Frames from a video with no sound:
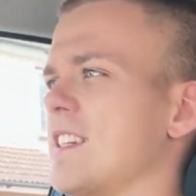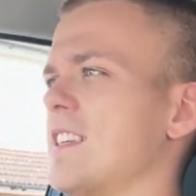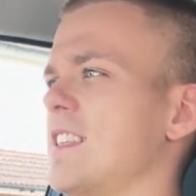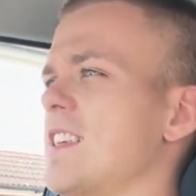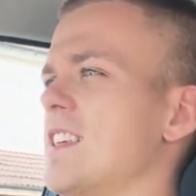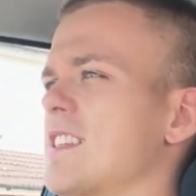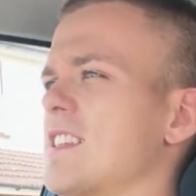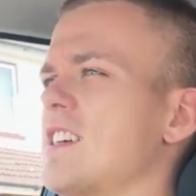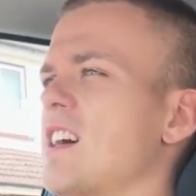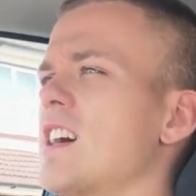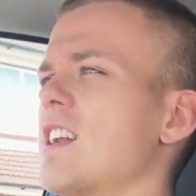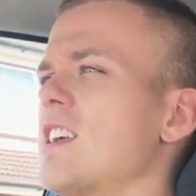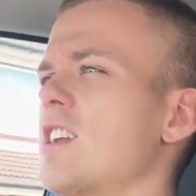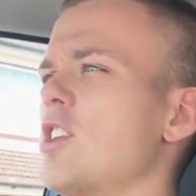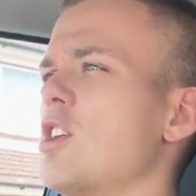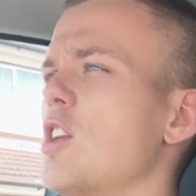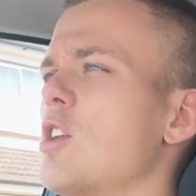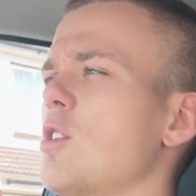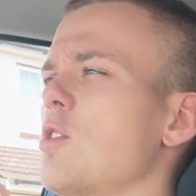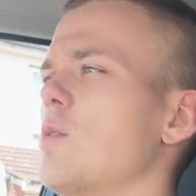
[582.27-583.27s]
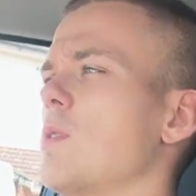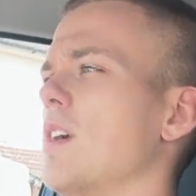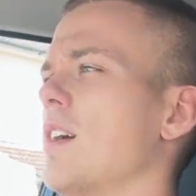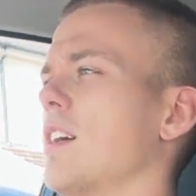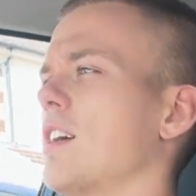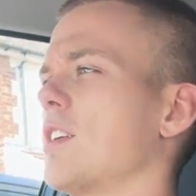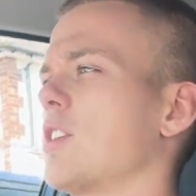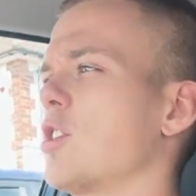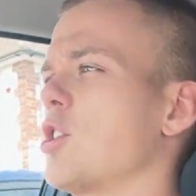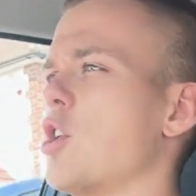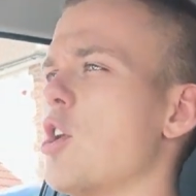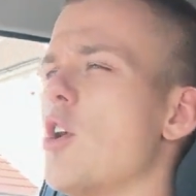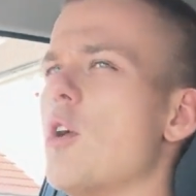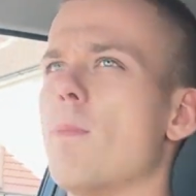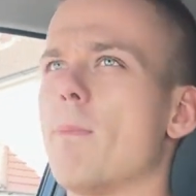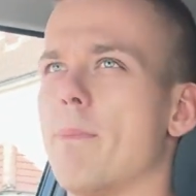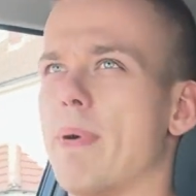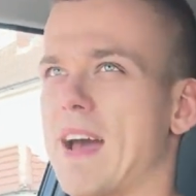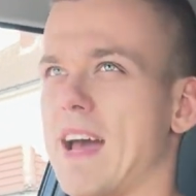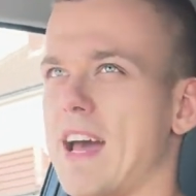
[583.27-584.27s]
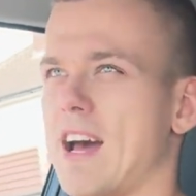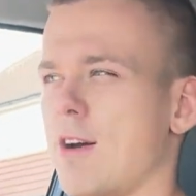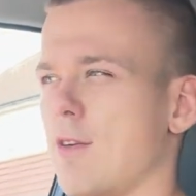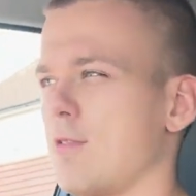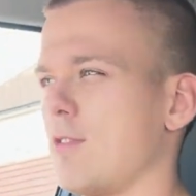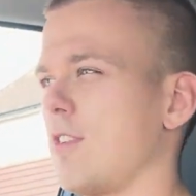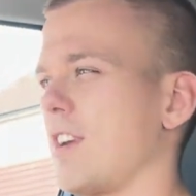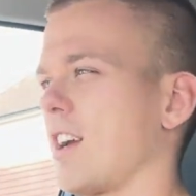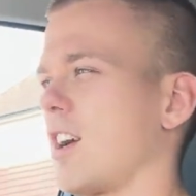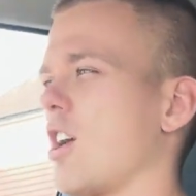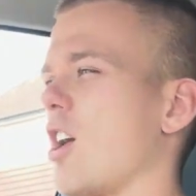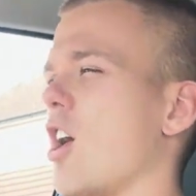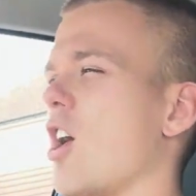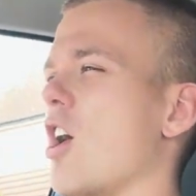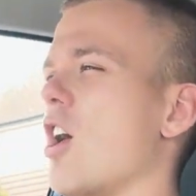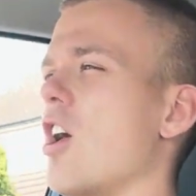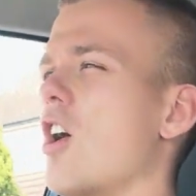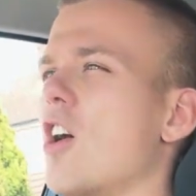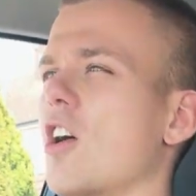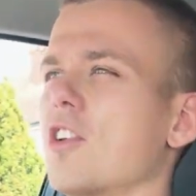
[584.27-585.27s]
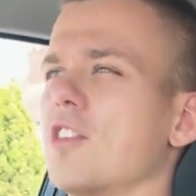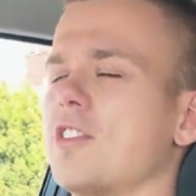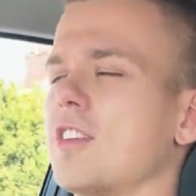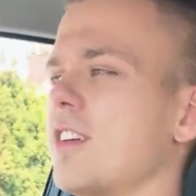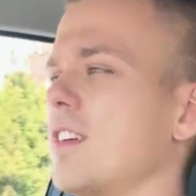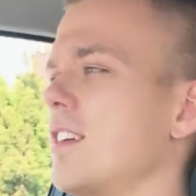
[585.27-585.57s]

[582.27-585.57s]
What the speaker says: there's kind of no compound, like hard